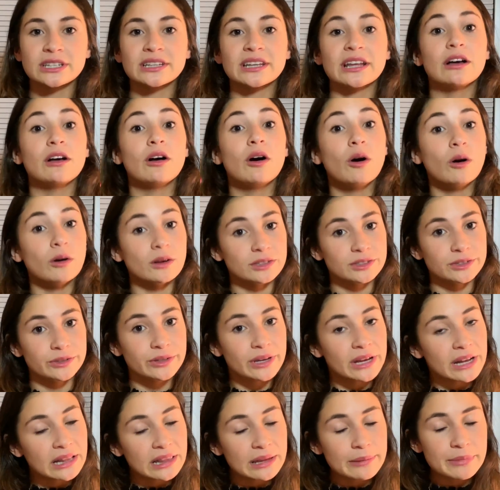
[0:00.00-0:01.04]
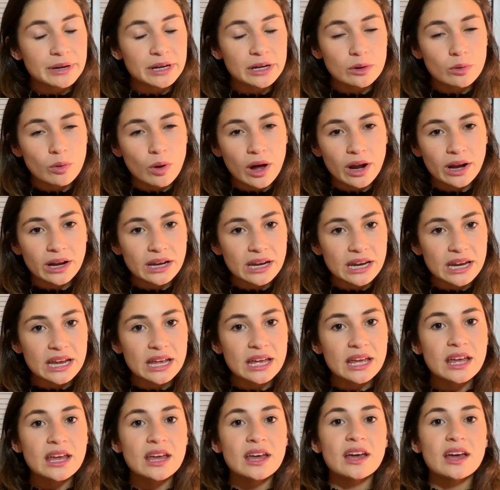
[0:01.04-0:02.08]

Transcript: and they'll also get a limited quantity.